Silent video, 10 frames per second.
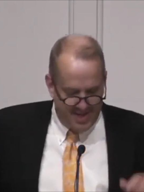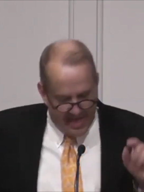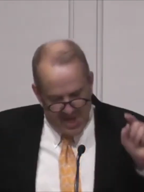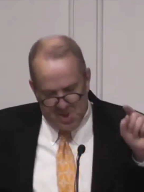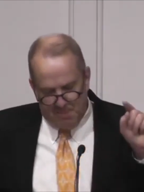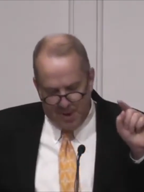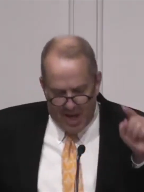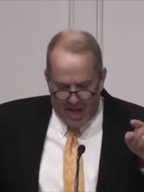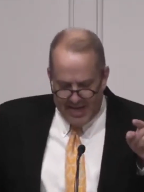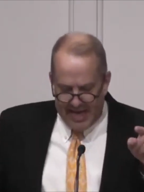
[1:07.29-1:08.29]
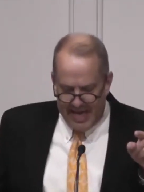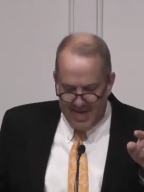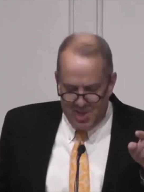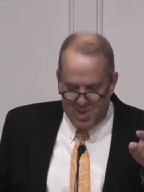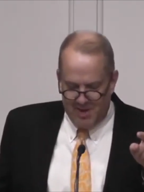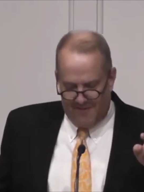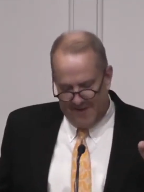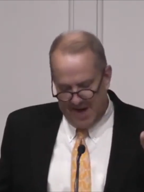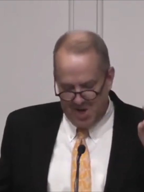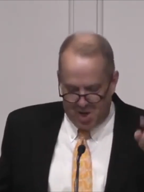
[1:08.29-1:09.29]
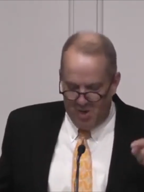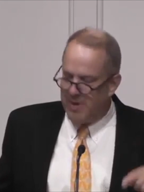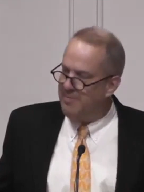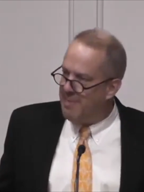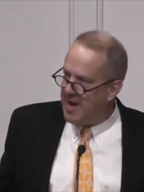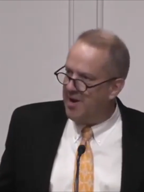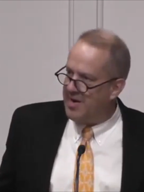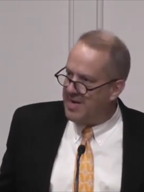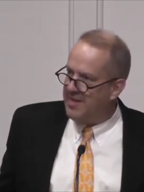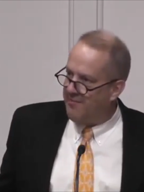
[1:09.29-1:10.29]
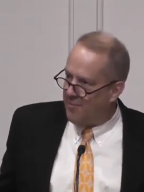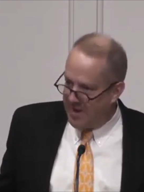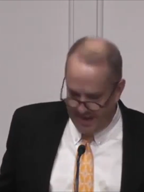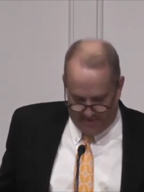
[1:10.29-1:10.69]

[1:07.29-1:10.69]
These blockheads find human merit in the free